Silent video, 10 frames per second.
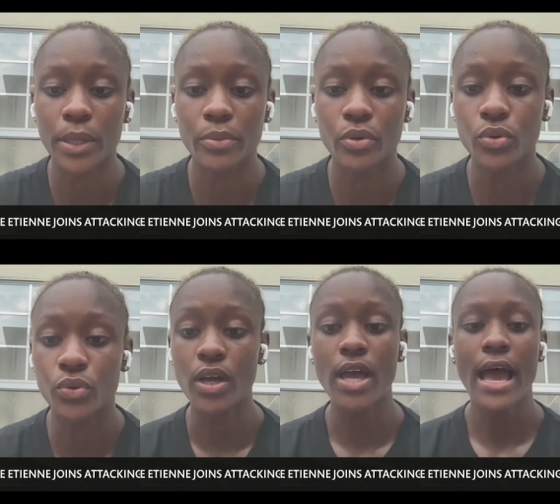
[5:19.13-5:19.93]
other
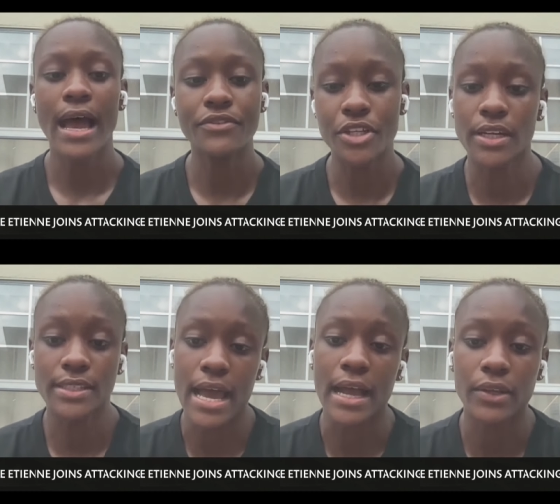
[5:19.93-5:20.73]
people who have
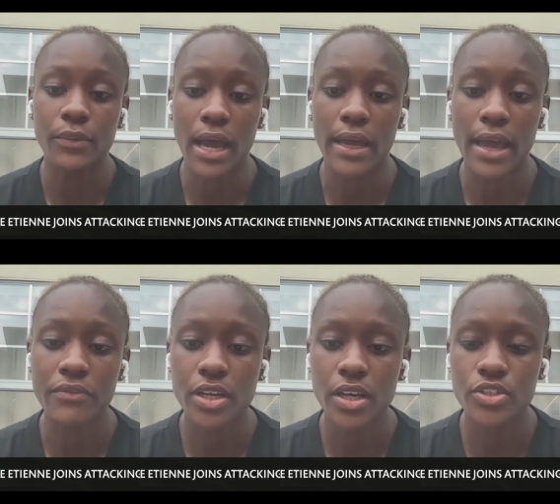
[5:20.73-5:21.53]
done exactly what
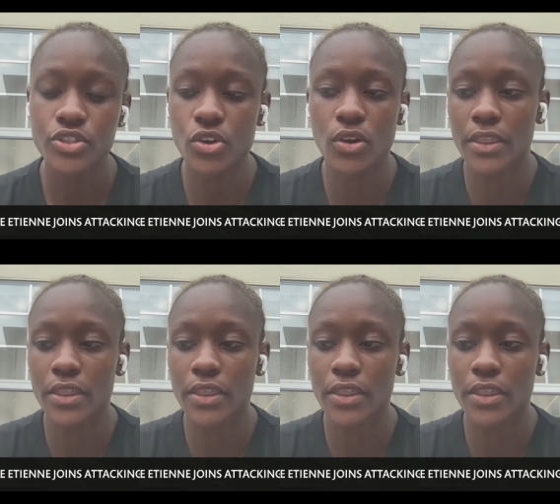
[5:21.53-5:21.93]
I have done.